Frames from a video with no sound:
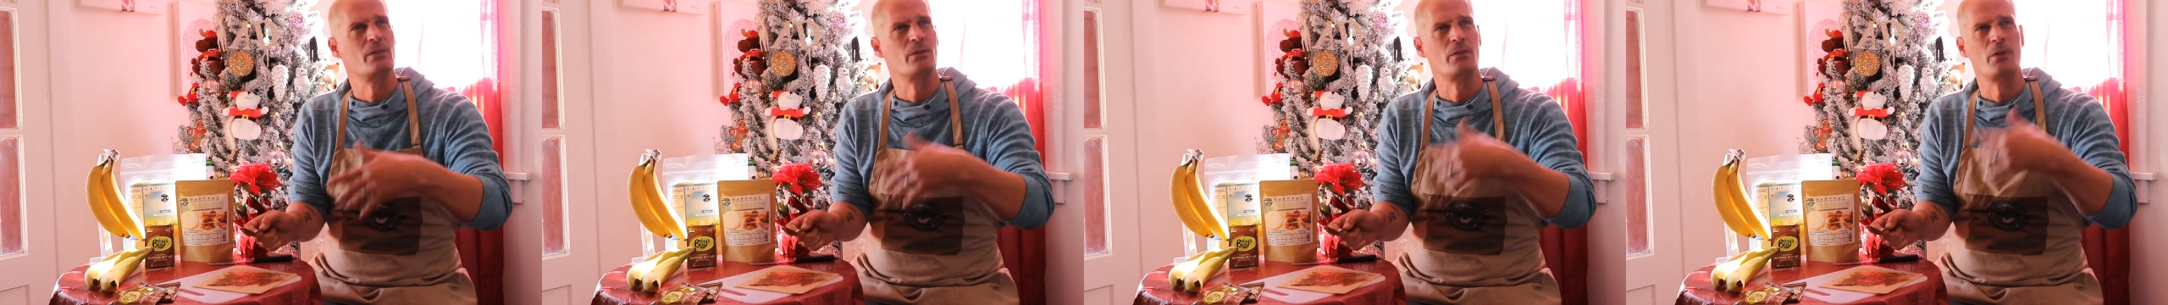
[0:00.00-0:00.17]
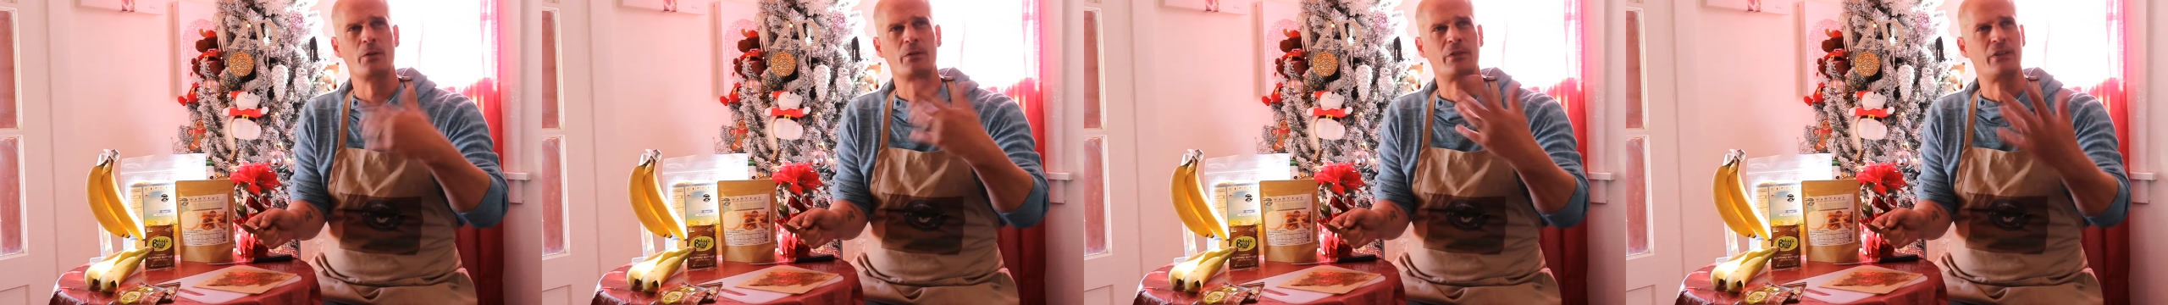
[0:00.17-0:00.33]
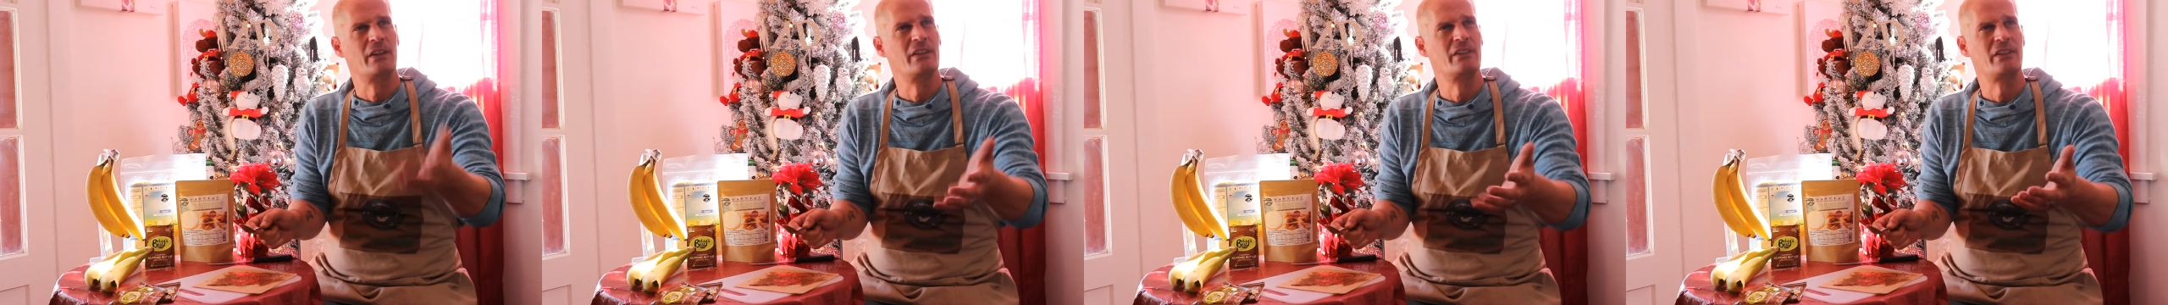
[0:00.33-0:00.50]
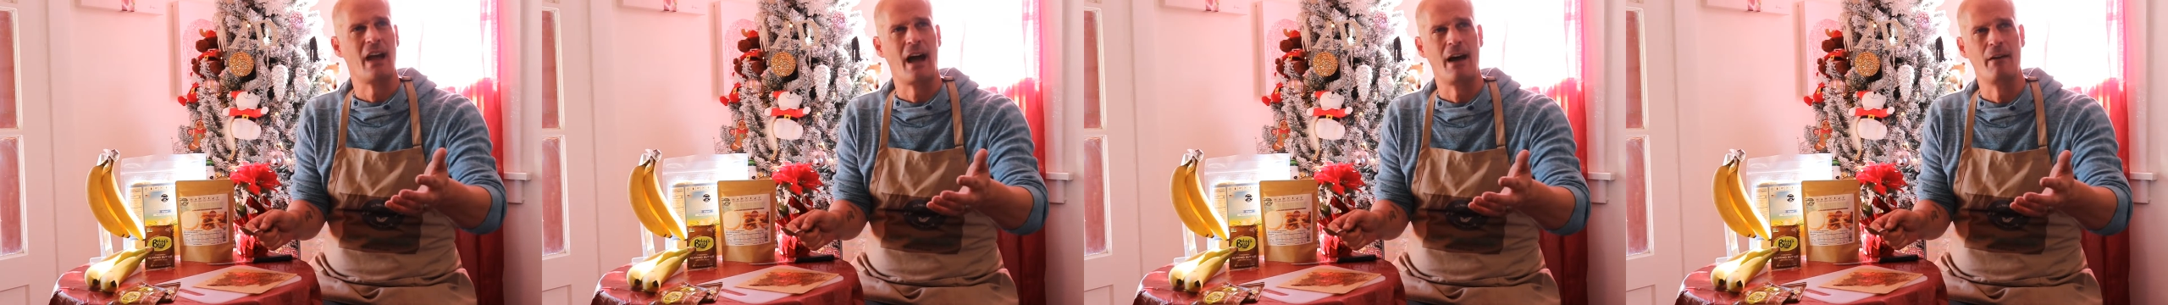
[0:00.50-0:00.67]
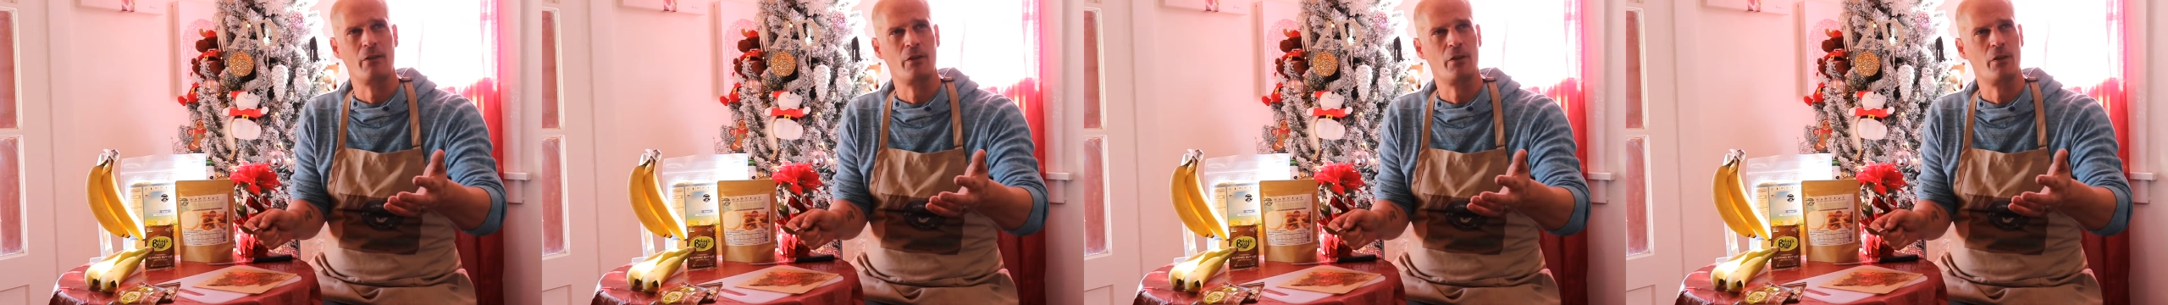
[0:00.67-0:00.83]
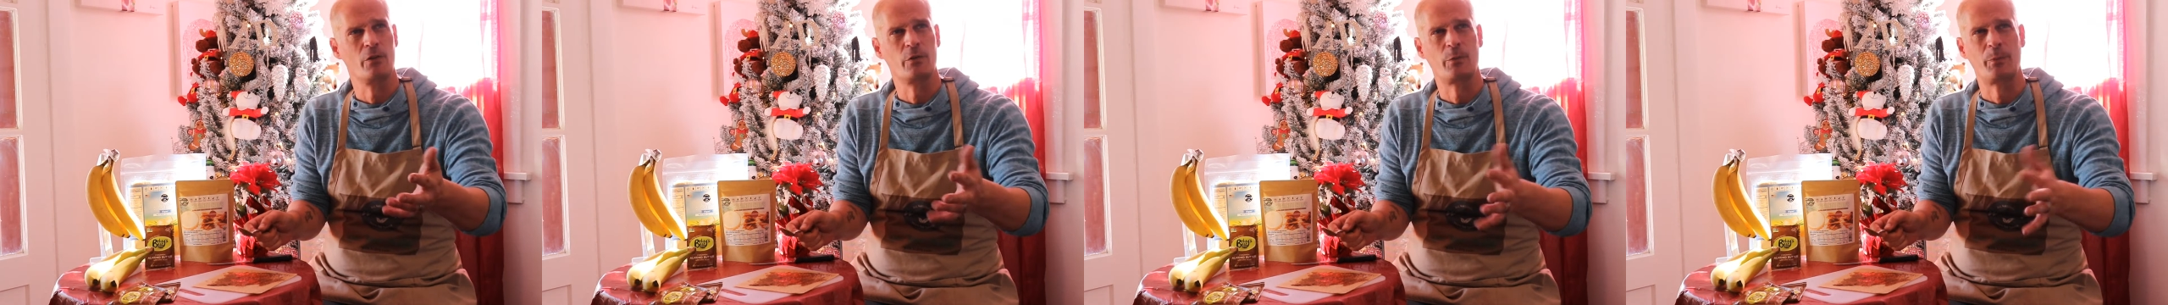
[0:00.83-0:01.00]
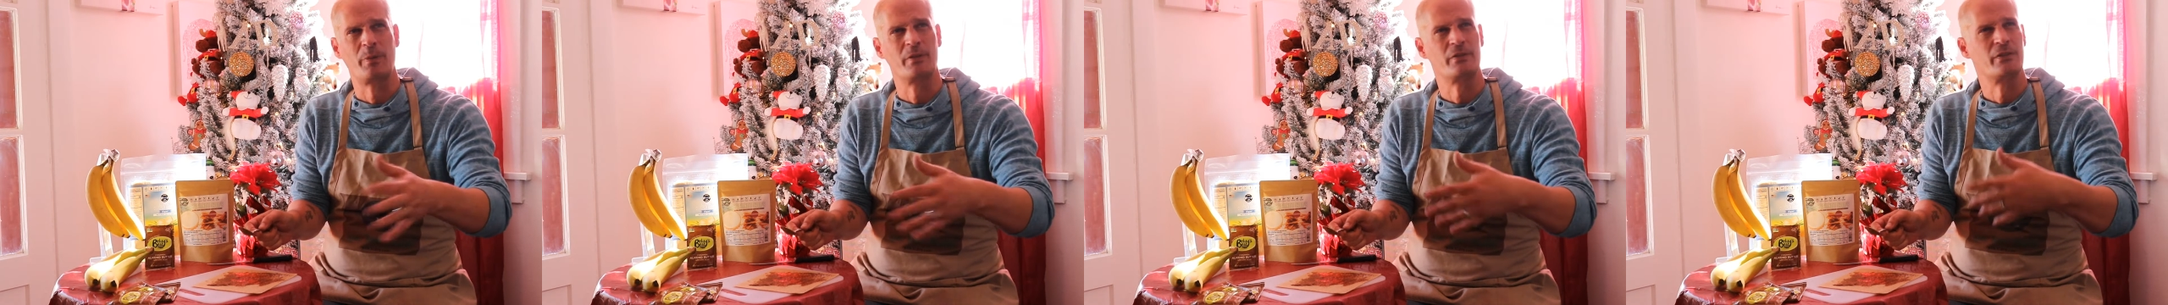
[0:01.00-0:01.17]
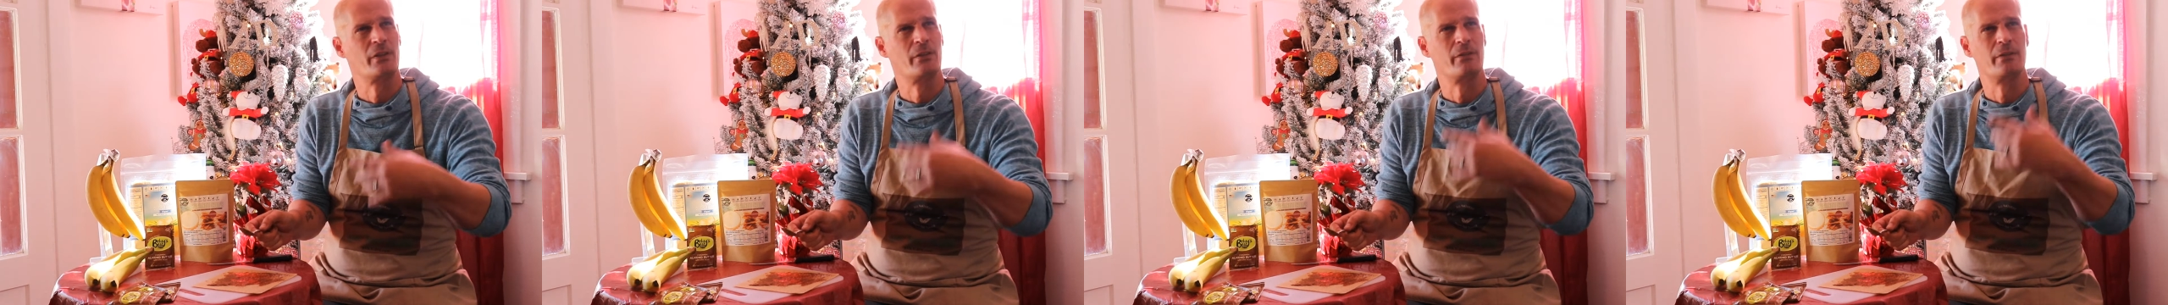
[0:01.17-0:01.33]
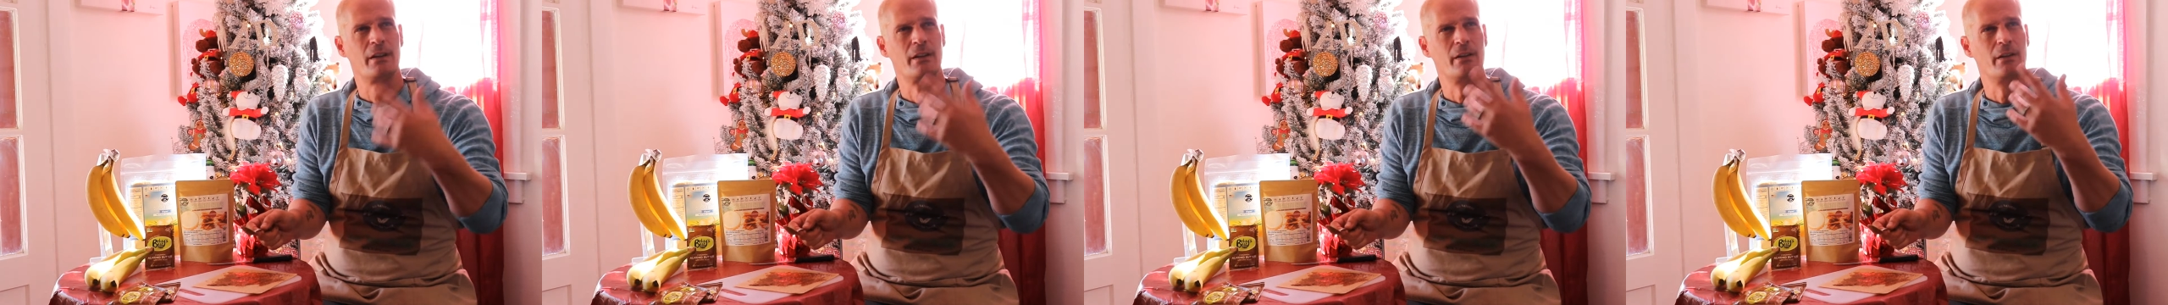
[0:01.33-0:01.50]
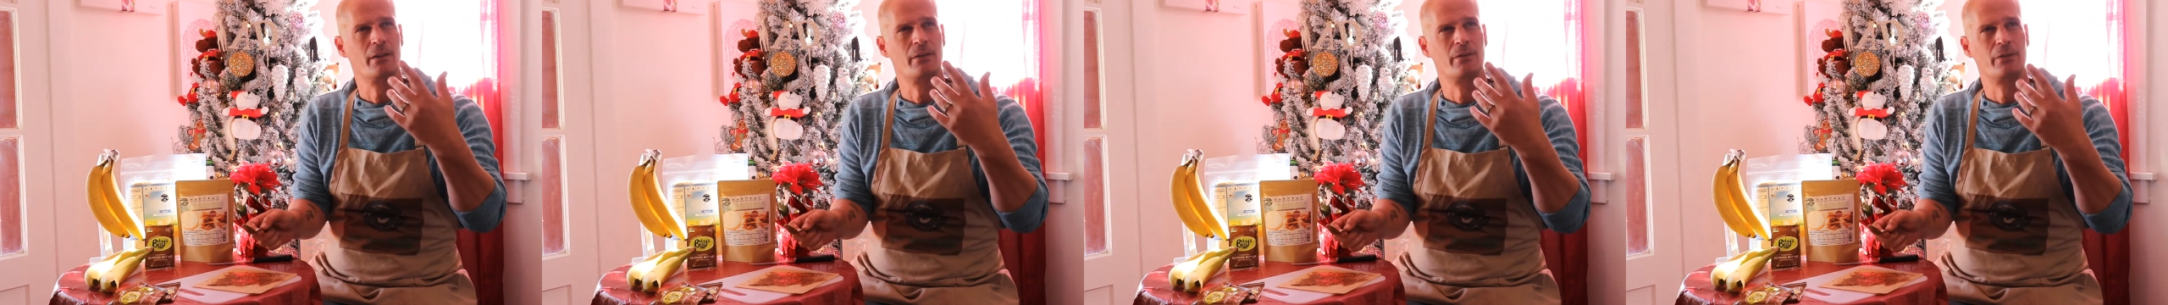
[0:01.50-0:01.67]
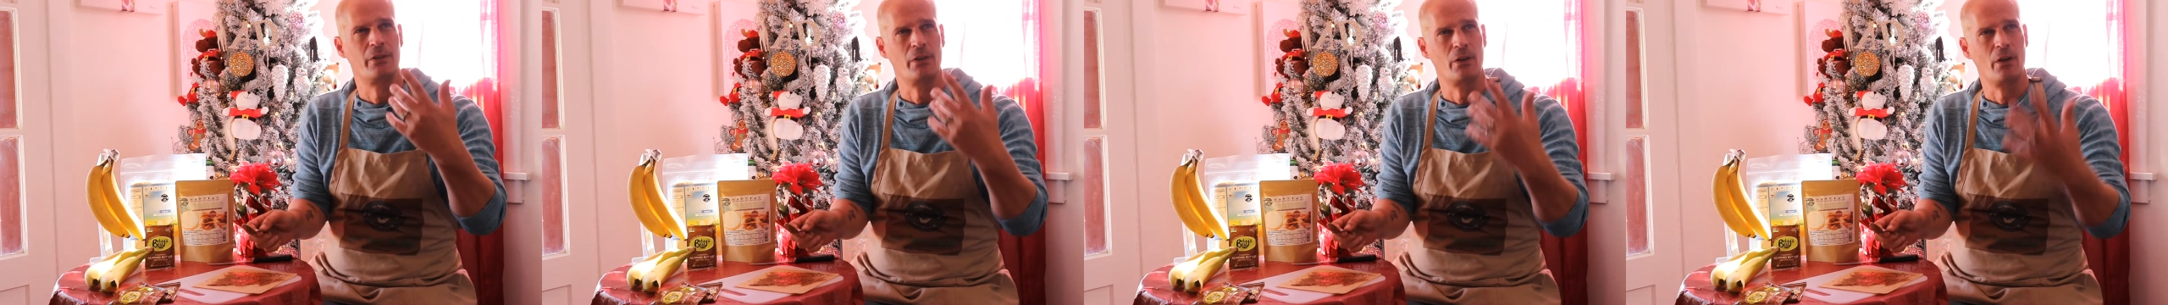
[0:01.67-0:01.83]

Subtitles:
or those things that have all those preservatives